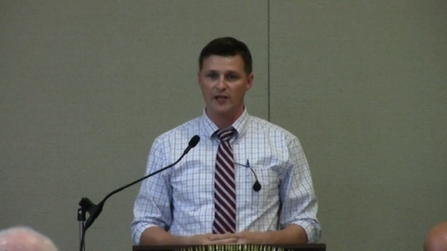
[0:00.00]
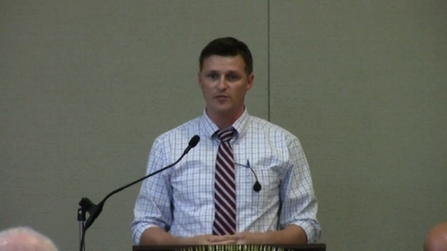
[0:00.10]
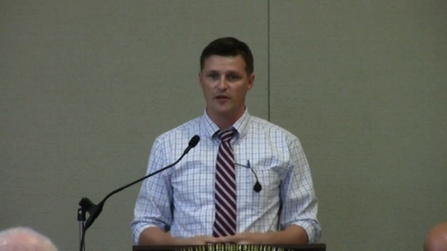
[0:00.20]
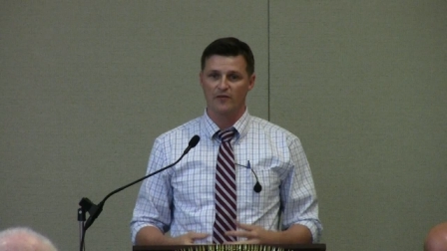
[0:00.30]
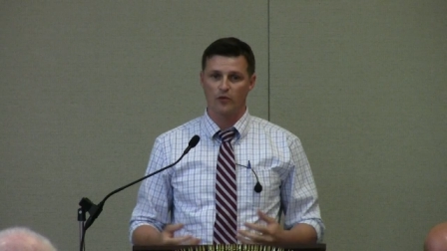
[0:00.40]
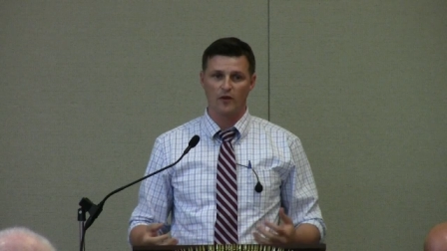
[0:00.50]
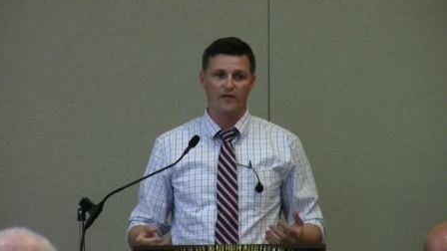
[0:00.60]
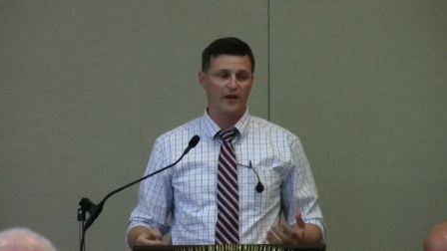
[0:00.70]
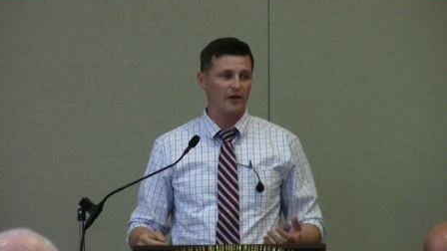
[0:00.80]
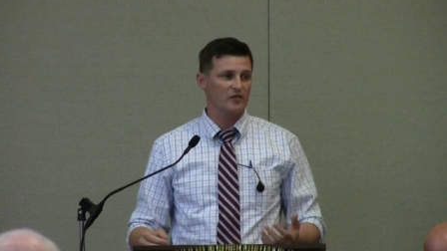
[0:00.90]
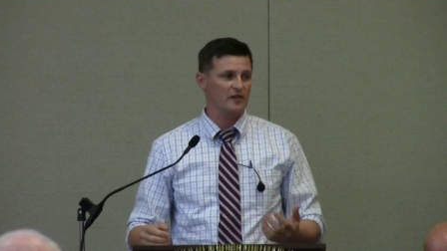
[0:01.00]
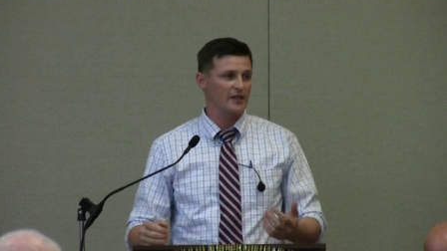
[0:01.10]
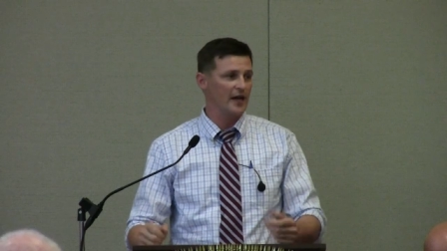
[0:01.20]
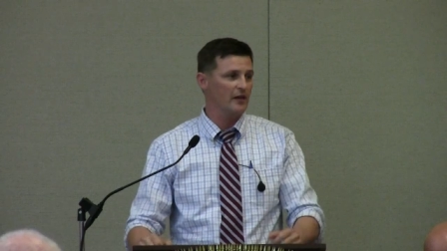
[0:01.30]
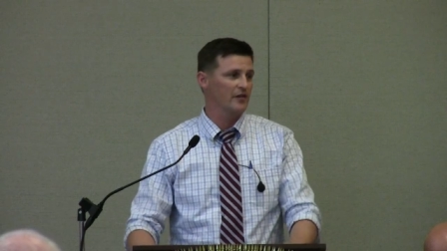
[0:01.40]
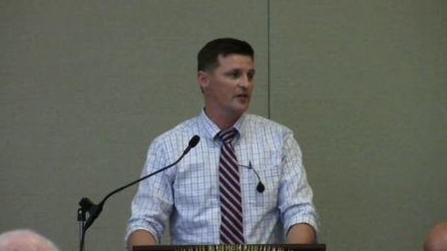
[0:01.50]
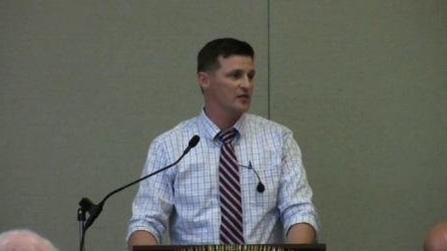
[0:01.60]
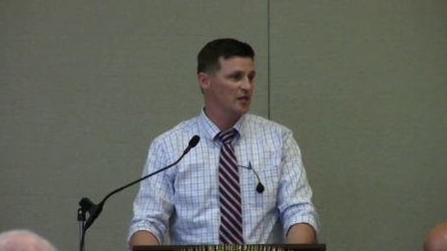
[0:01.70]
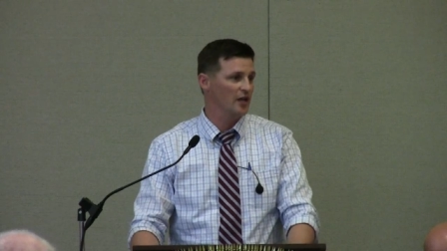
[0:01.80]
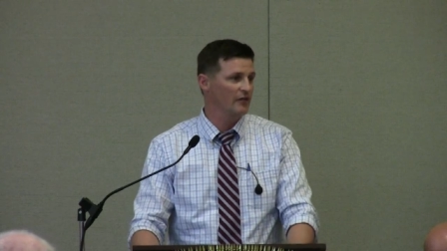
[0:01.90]
I was putting in 4 or 5 hours a night on this
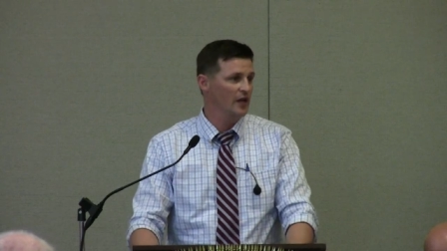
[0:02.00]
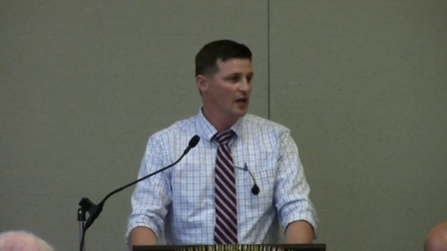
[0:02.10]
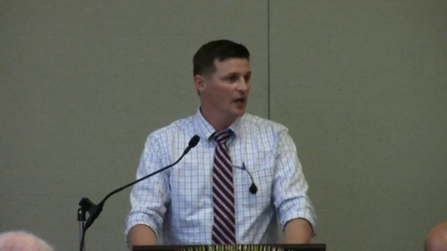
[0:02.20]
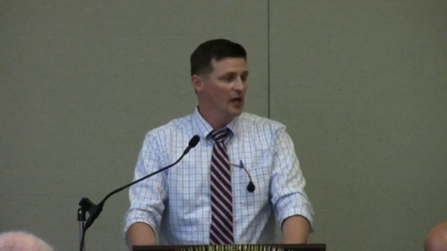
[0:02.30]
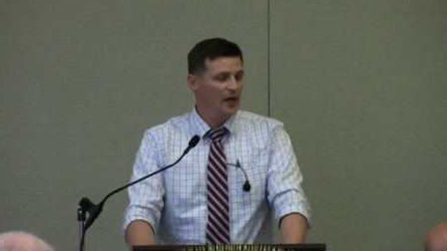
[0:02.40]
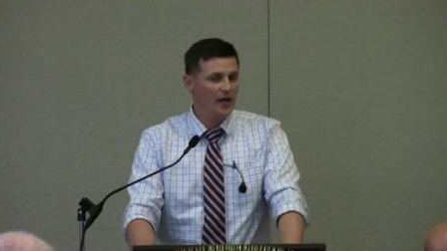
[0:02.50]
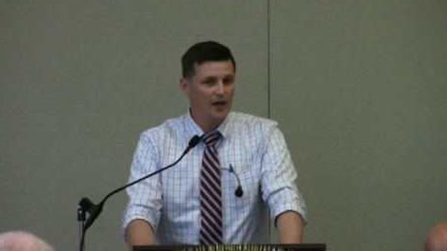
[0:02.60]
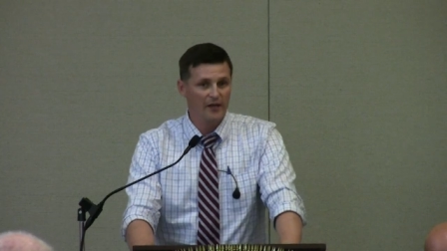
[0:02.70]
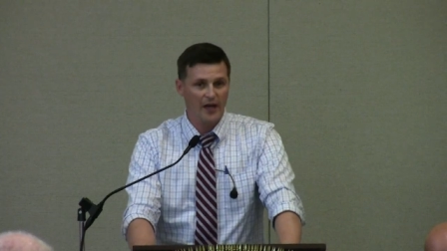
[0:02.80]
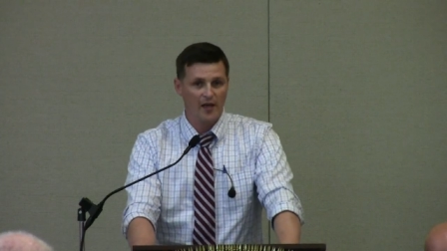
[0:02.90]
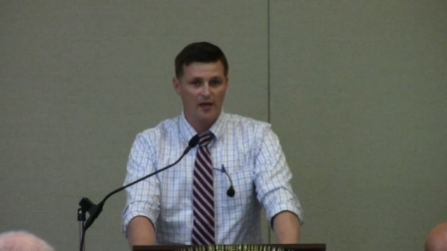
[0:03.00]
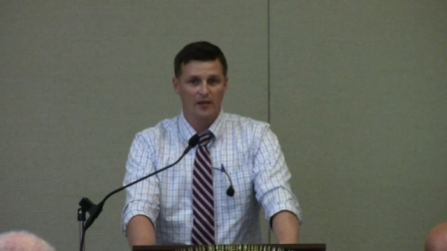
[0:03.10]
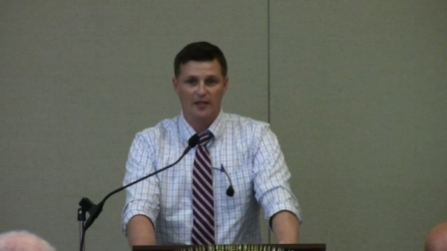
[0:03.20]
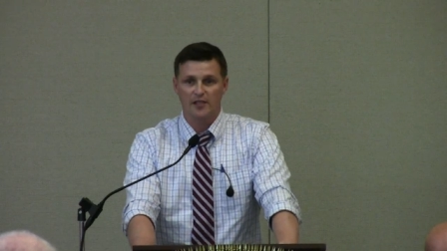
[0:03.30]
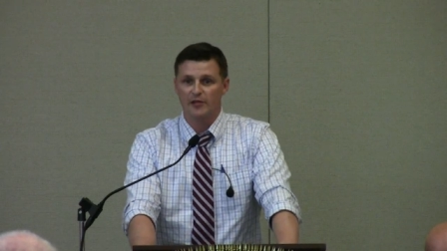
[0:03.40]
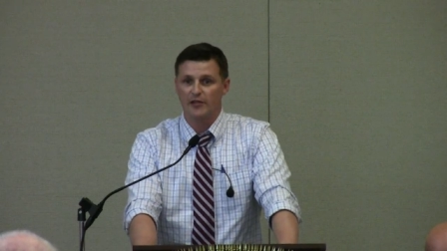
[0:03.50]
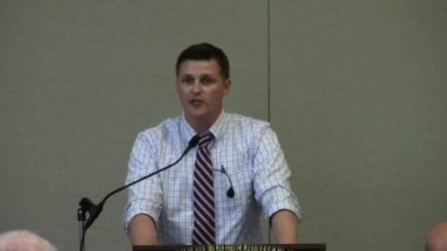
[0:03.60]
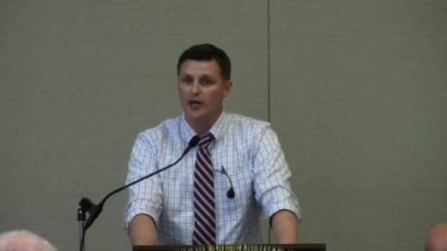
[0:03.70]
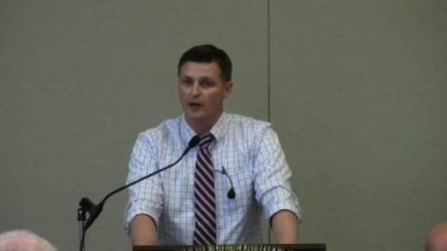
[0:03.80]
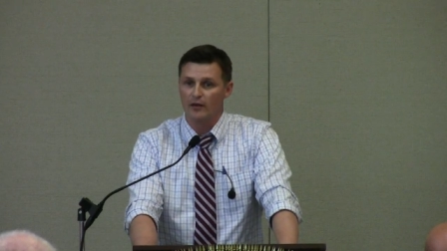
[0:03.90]
stuff, and they elected me
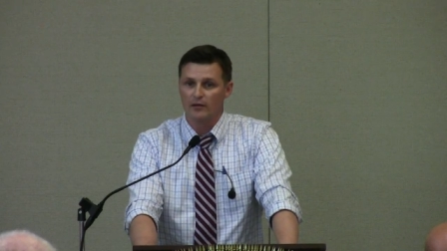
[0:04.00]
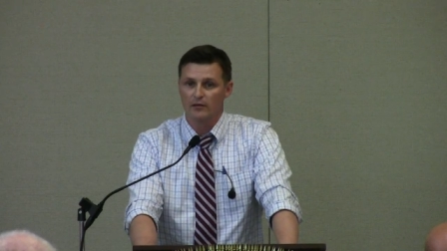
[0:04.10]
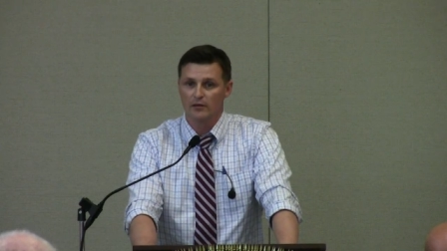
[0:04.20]
their chair.